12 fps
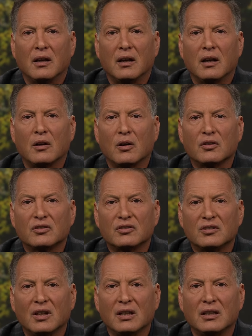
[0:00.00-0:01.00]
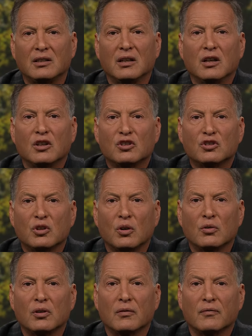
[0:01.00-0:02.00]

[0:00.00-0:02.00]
And our study showed